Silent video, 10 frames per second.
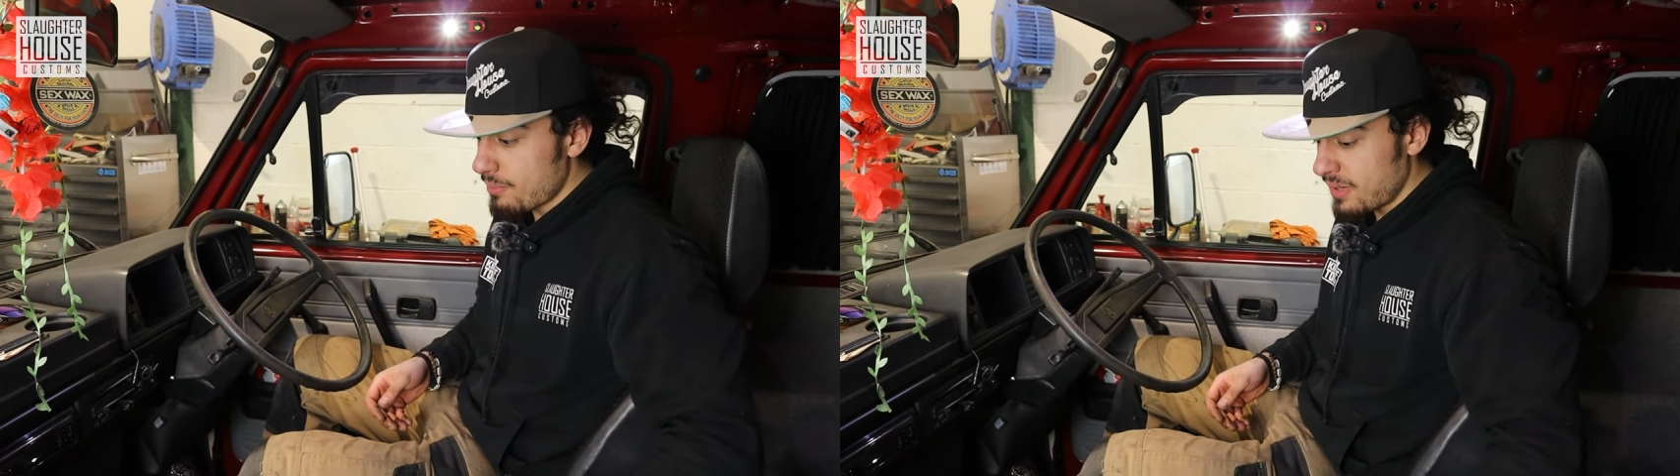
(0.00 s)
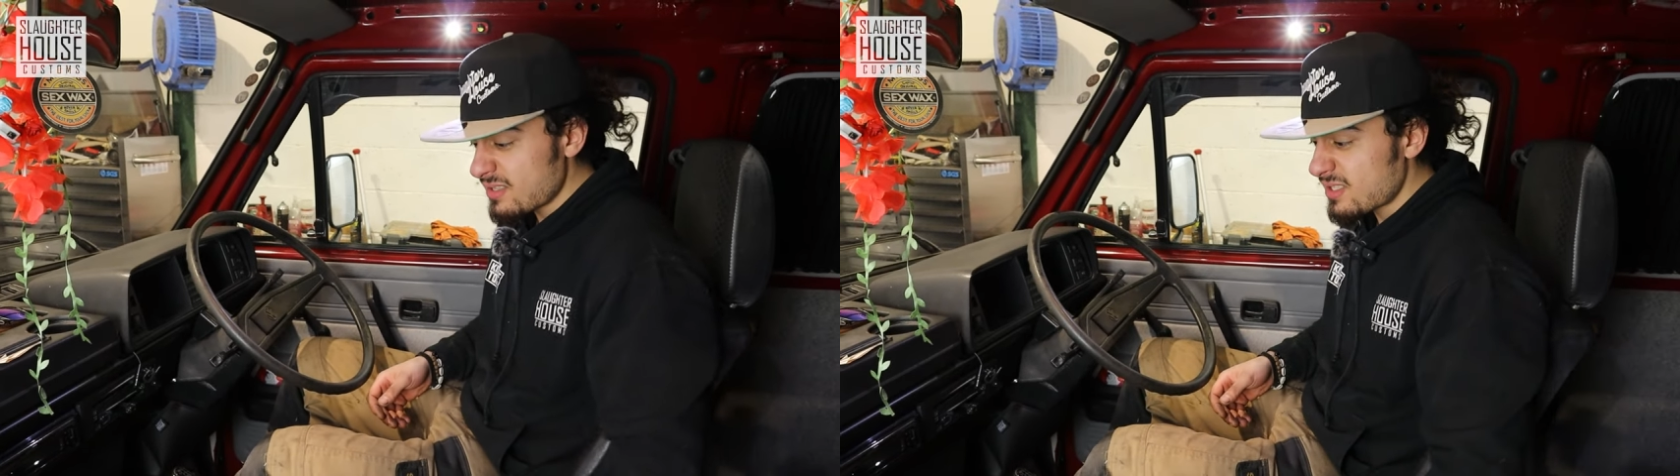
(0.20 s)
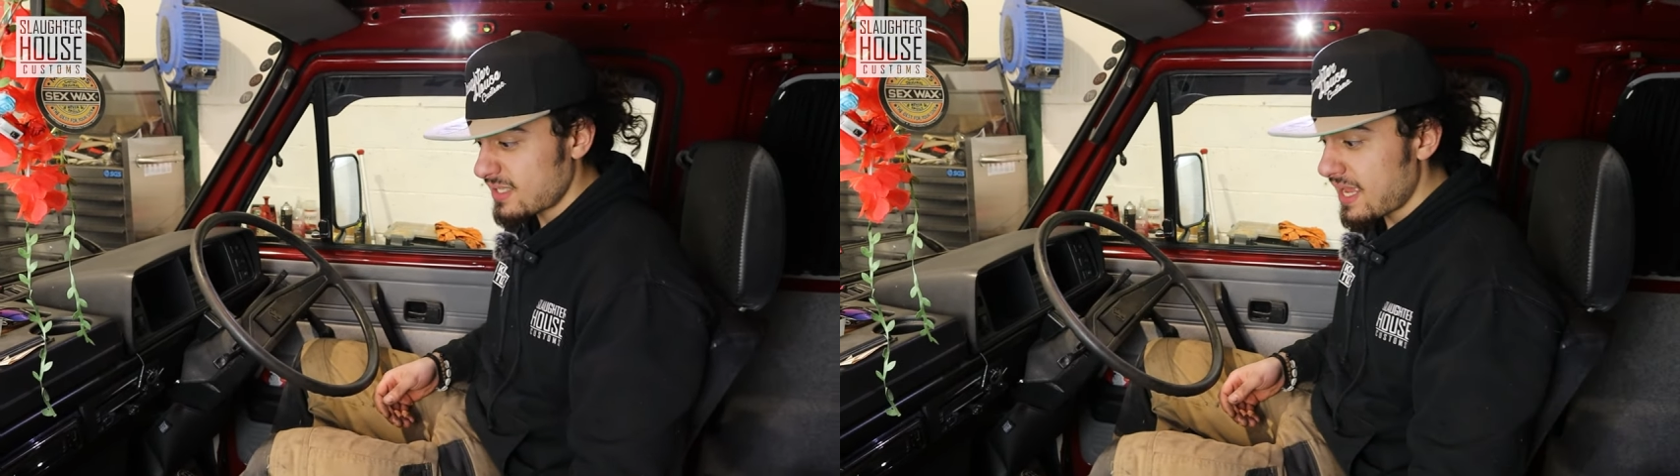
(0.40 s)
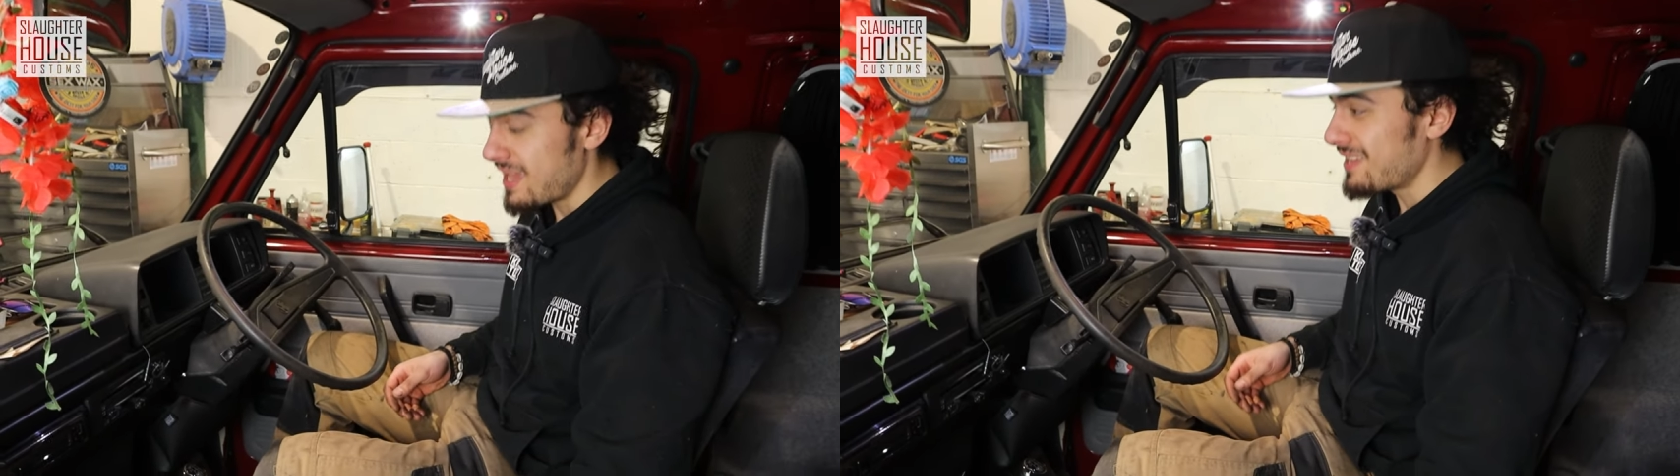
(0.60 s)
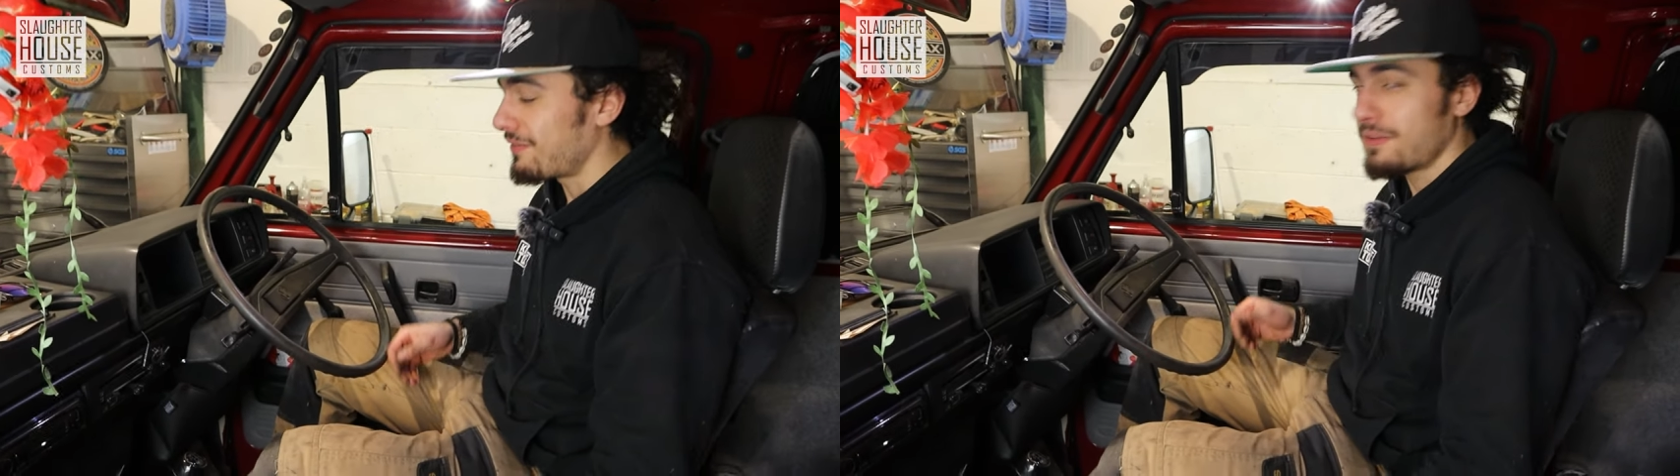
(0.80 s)
But
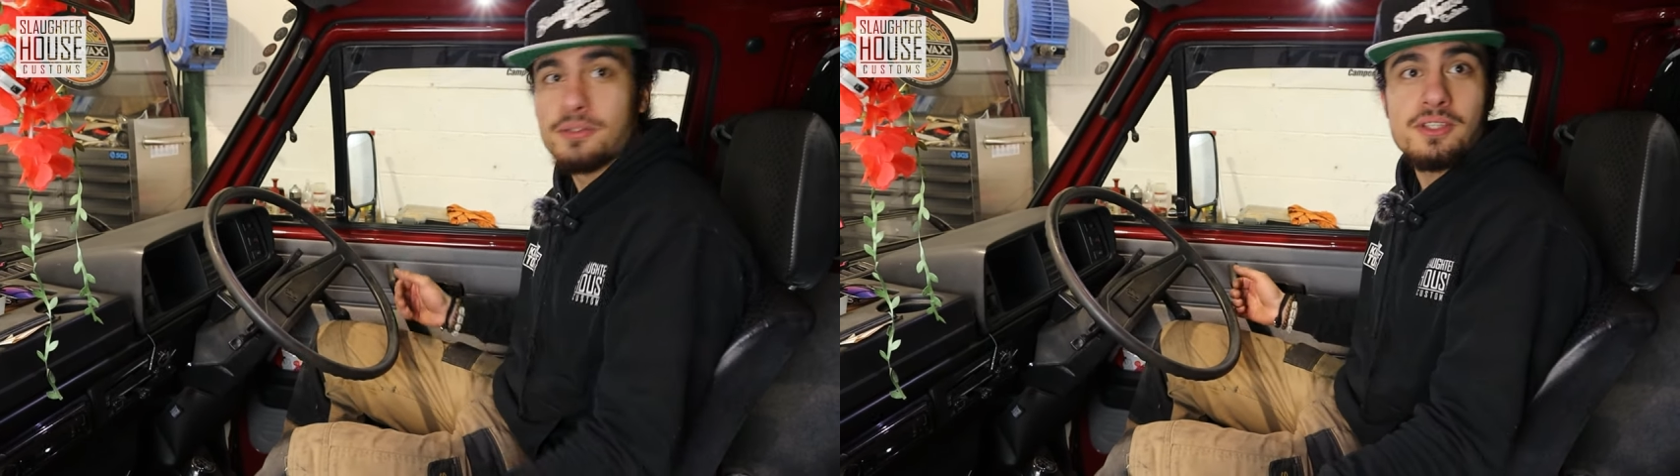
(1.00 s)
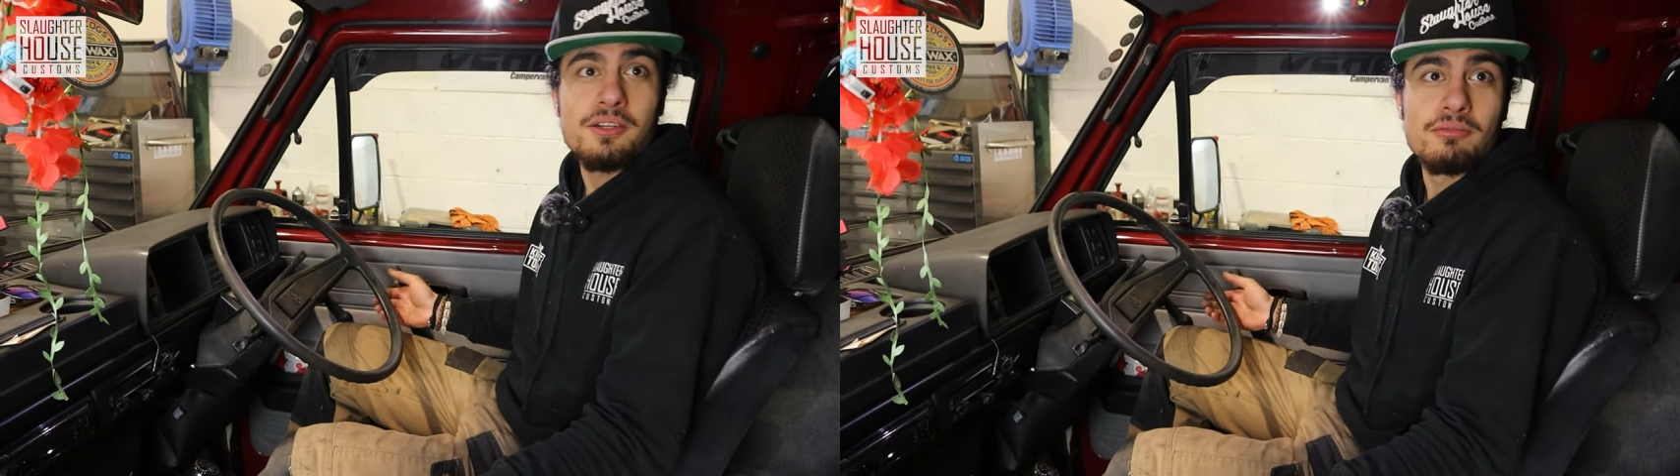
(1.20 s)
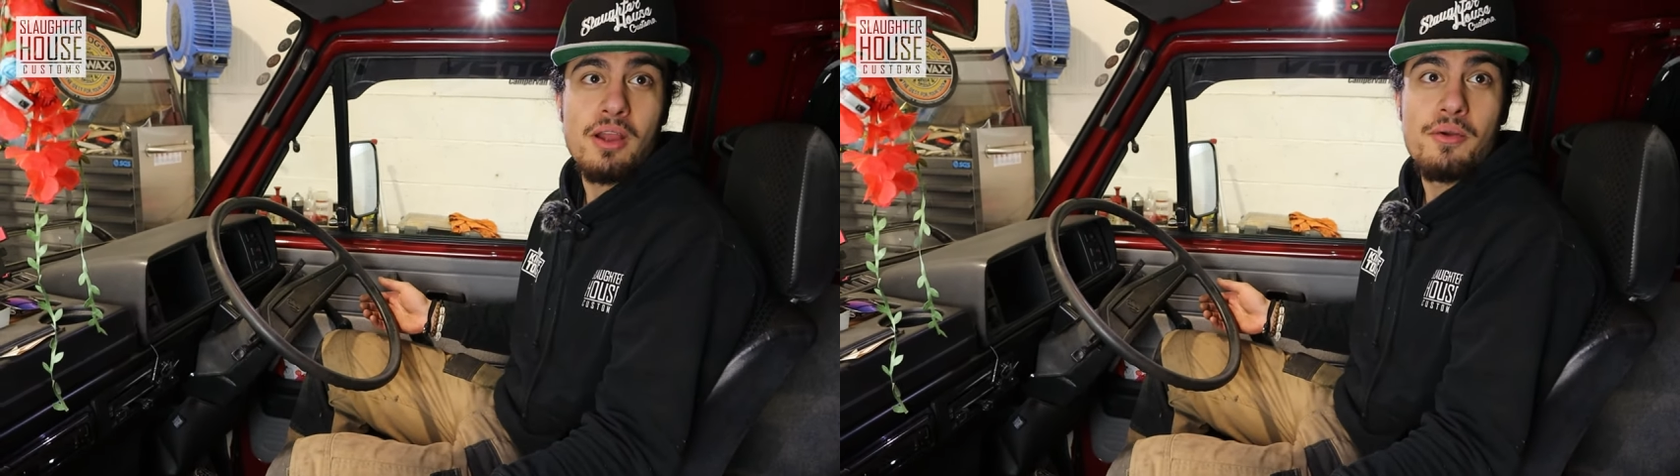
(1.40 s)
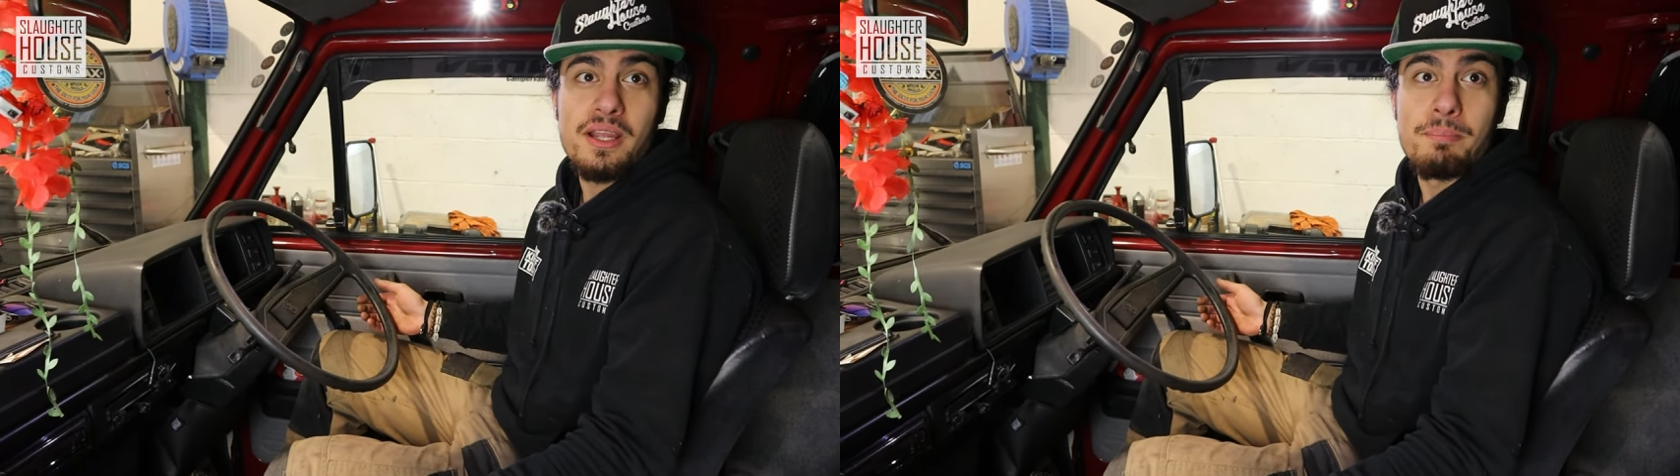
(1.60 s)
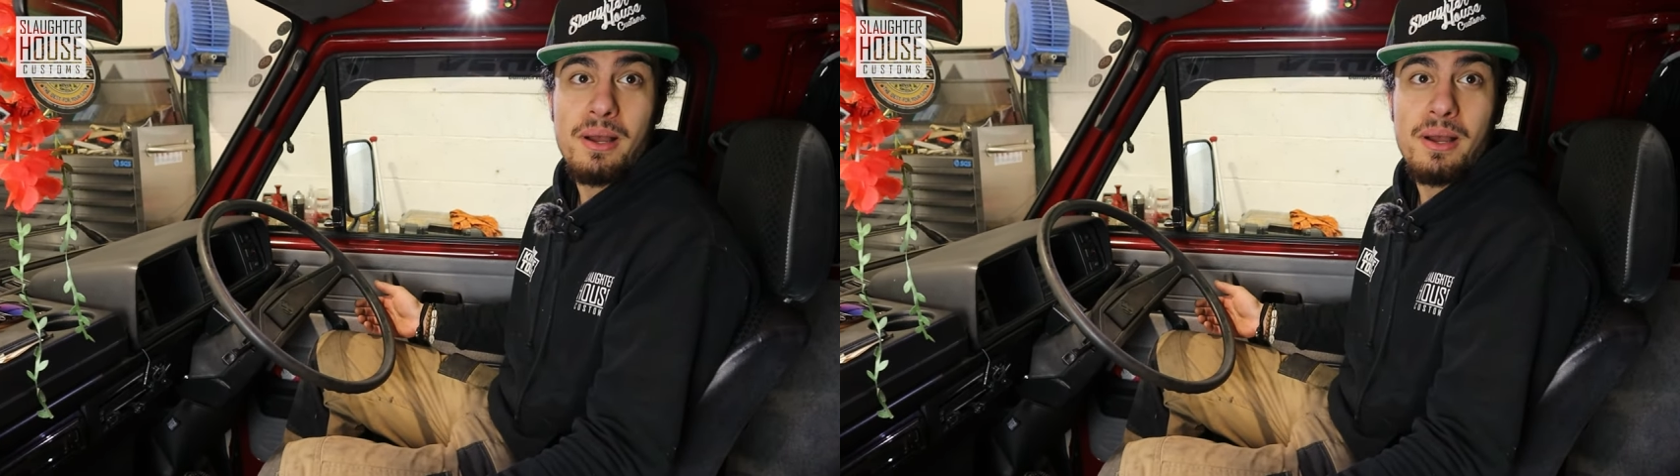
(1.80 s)
instead, it feels like you're rowing a